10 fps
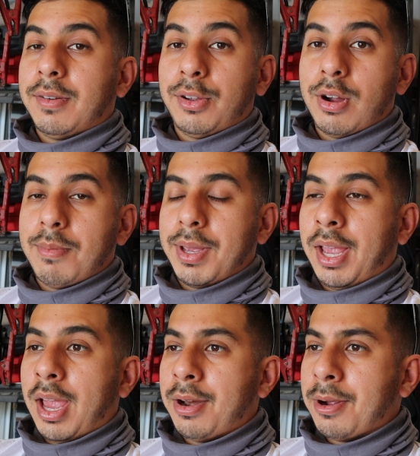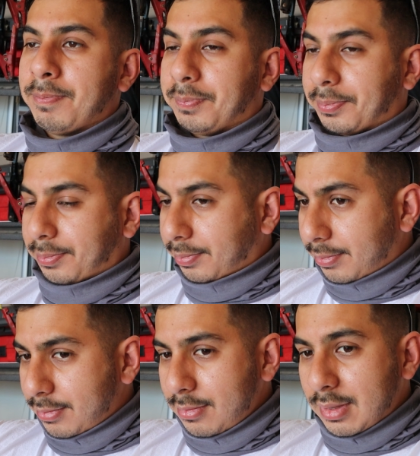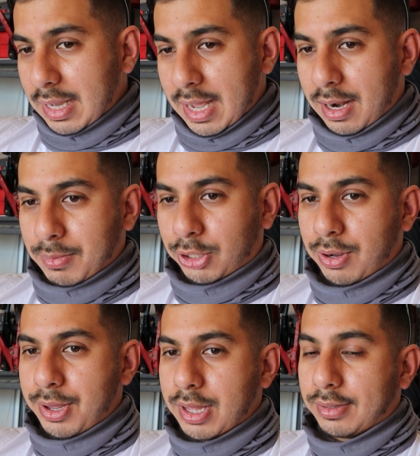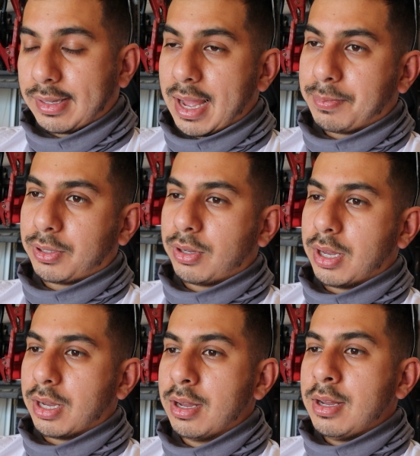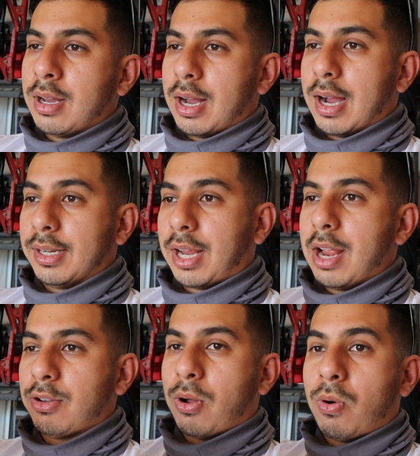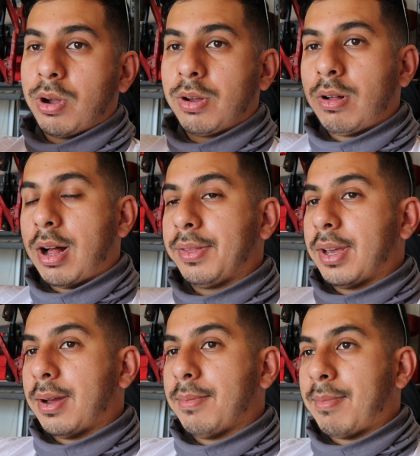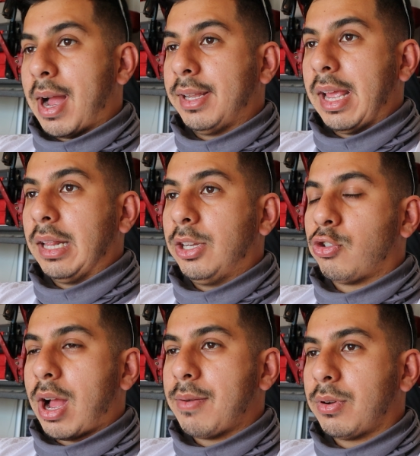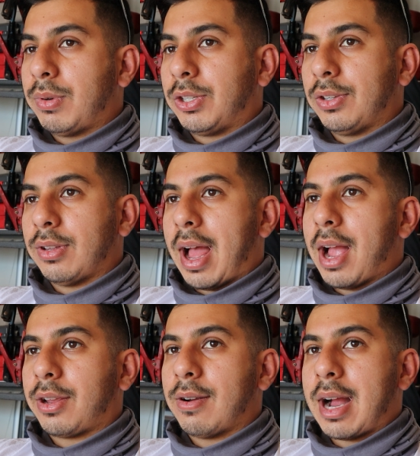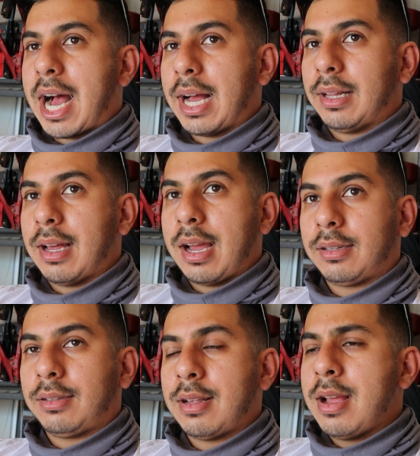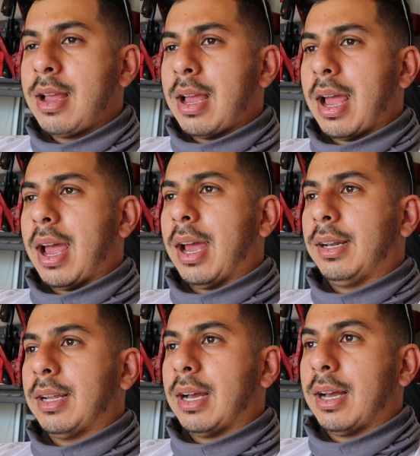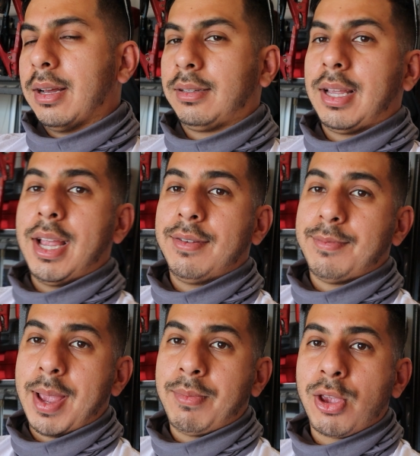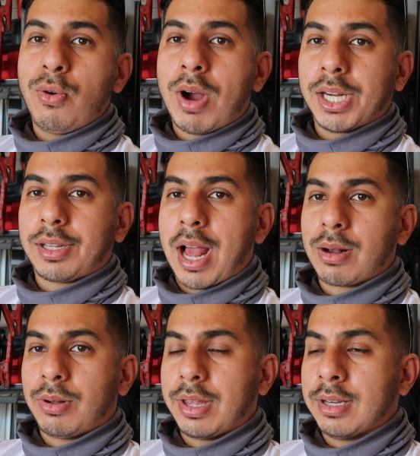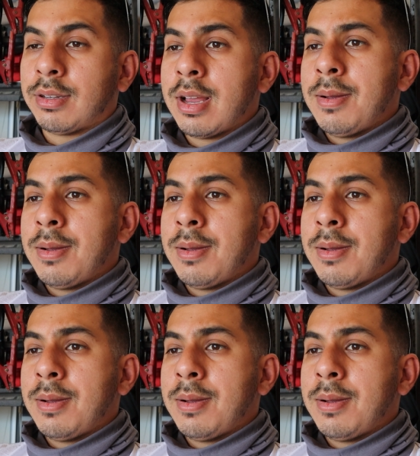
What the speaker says: if you're a beginner. And I'm going to show you the steps to change the oil on my daily driver, which is the Acura ILX, and see if maybe you want to tackle this.